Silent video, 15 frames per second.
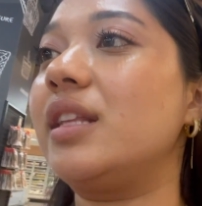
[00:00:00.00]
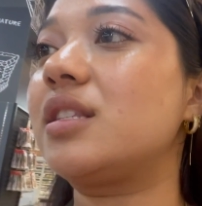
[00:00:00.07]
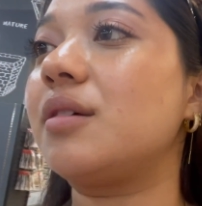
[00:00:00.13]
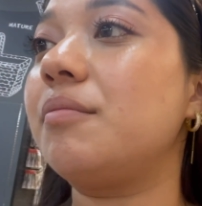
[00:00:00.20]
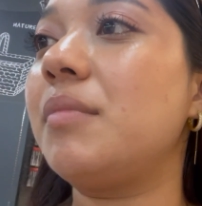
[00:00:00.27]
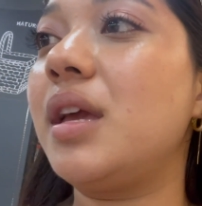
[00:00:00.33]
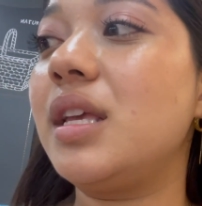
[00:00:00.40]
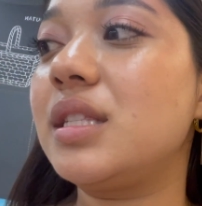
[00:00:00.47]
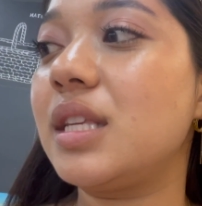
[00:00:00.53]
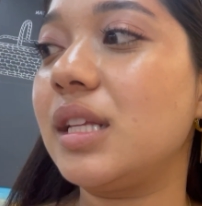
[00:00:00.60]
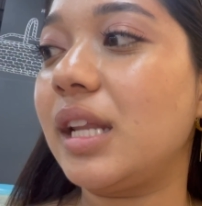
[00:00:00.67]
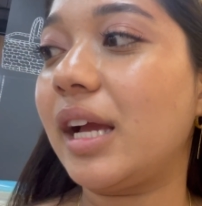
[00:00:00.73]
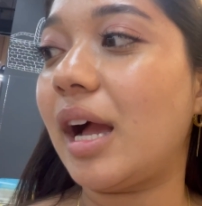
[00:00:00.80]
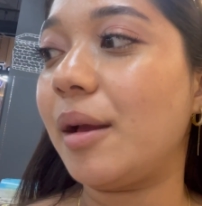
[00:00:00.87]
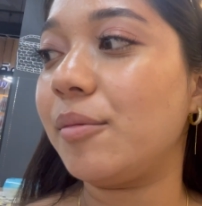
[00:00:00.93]
It's
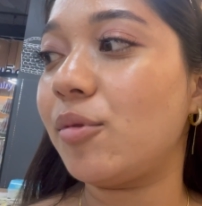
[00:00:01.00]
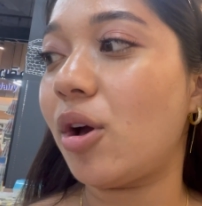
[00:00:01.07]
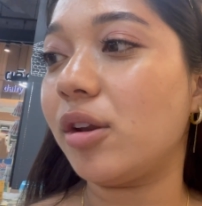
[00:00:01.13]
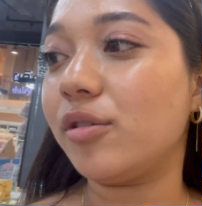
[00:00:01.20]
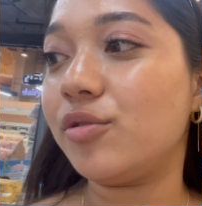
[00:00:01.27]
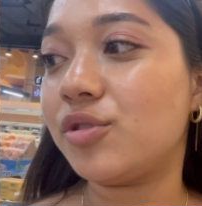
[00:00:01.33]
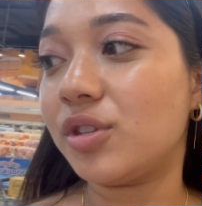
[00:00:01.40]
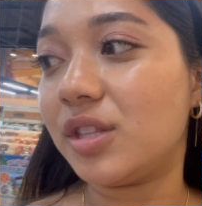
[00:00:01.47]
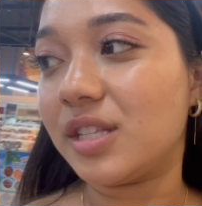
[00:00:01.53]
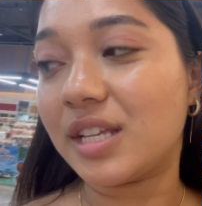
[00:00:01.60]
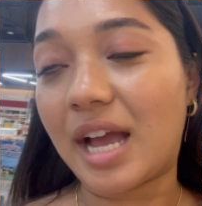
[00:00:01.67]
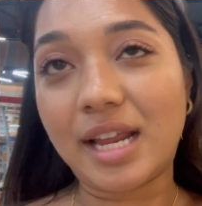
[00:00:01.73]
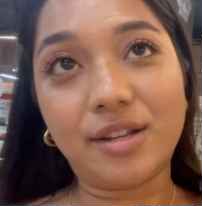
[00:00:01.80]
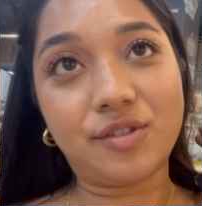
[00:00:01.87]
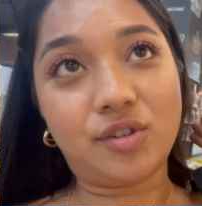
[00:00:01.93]
amazing. Like I'm not used to this
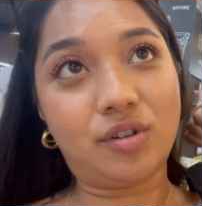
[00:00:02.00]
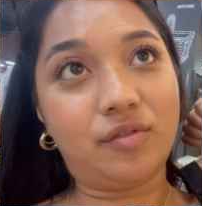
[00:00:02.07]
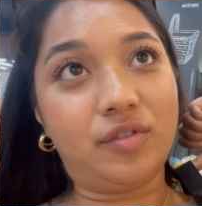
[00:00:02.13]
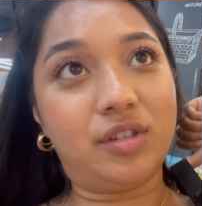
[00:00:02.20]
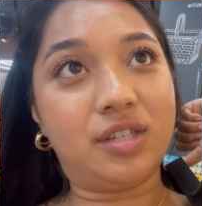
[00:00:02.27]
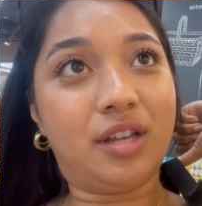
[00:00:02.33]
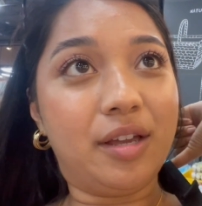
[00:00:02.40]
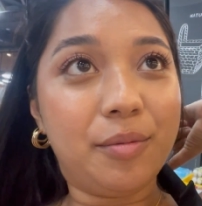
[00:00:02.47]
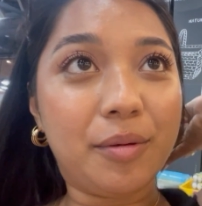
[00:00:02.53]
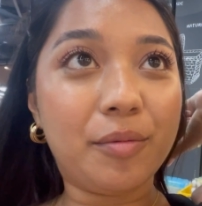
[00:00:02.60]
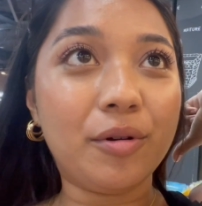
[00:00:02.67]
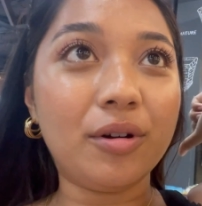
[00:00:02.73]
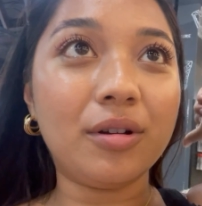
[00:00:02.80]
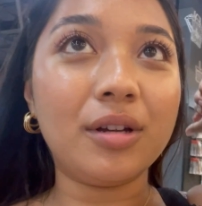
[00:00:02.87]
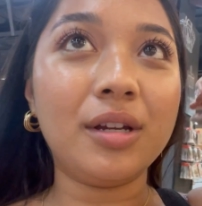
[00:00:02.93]
kind of service. Right,
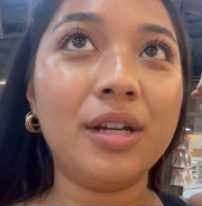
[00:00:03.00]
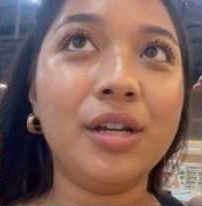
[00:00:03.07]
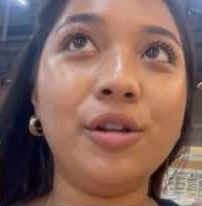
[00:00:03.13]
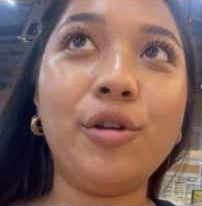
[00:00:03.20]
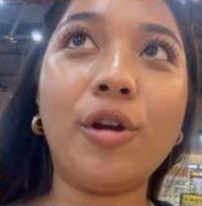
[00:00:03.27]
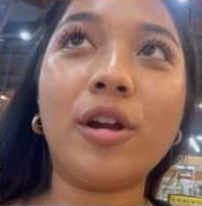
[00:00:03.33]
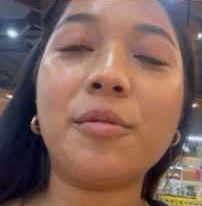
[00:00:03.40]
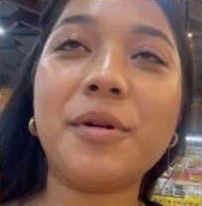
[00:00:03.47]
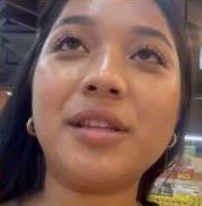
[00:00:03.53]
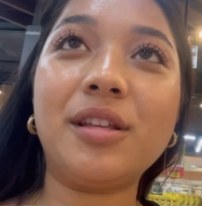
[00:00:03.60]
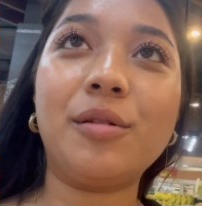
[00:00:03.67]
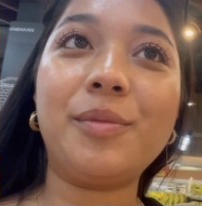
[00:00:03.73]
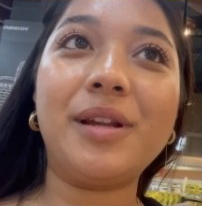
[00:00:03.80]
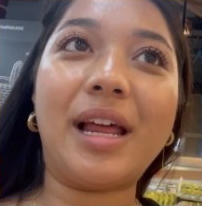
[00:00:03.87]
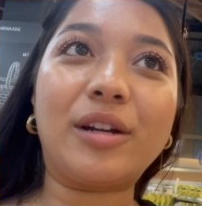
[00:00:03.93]
people? Yeah. New York, they
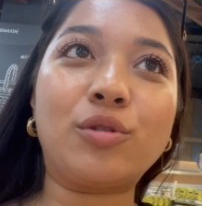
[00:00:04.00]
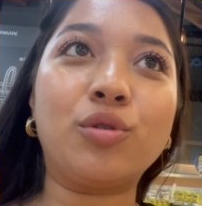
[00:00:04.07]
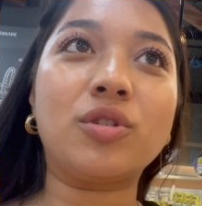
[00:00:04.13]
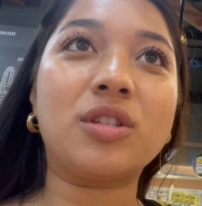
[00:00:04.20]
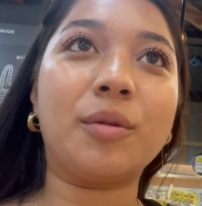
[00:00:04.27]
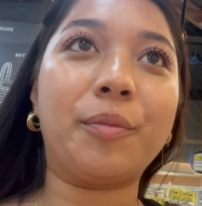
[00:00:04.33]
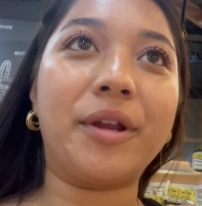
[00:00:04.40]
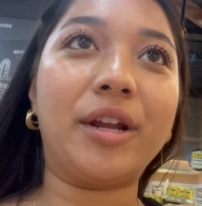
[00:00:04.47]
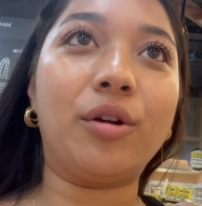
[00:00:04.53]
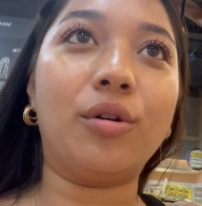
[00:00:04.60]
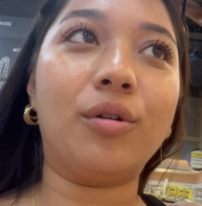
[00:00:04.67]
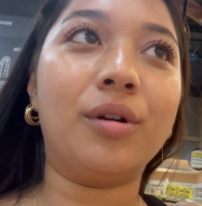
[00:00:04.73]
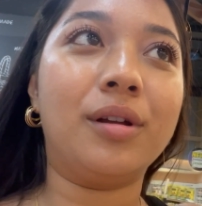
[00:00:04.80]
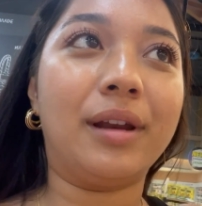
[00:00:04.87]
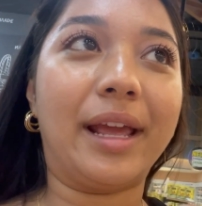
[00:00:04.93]
would be like, trust up,
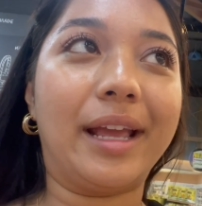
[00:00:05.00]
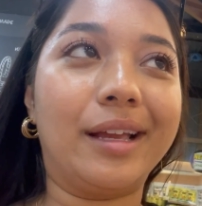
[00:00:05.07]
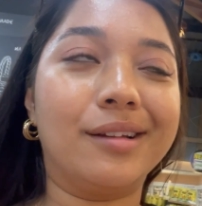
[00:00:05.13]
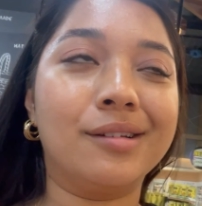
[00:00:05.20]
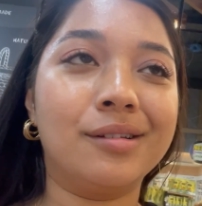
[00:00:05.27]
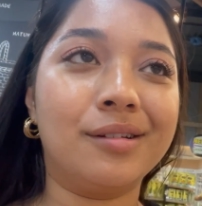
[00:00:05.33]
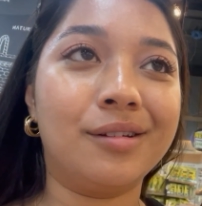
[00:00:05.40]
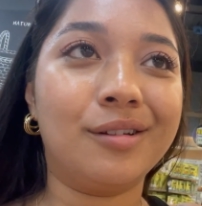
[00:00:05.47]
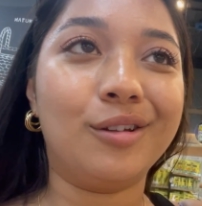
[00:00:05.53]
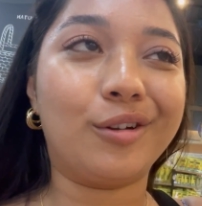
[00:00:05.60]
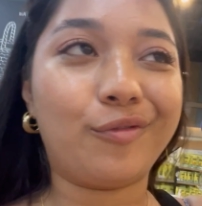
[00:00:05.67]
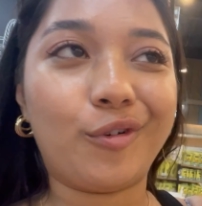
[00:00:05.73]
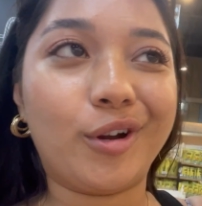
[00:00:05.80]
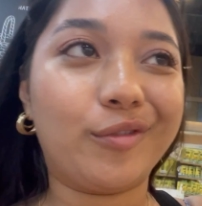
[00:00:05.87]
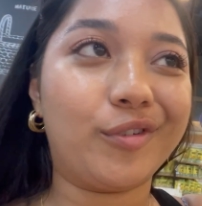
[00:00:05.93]
mm. like, like, look
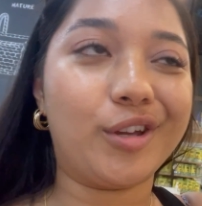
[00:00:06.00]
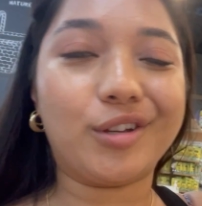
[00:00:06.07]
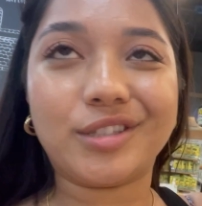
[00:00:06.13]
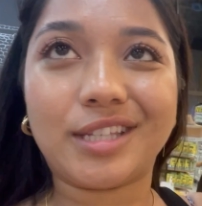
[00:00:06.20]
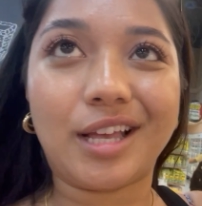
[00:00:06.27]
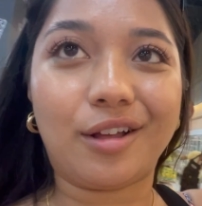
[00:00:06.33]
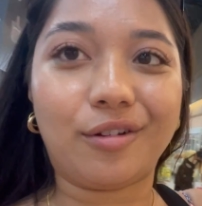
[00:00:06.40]
for it oh, for yourself.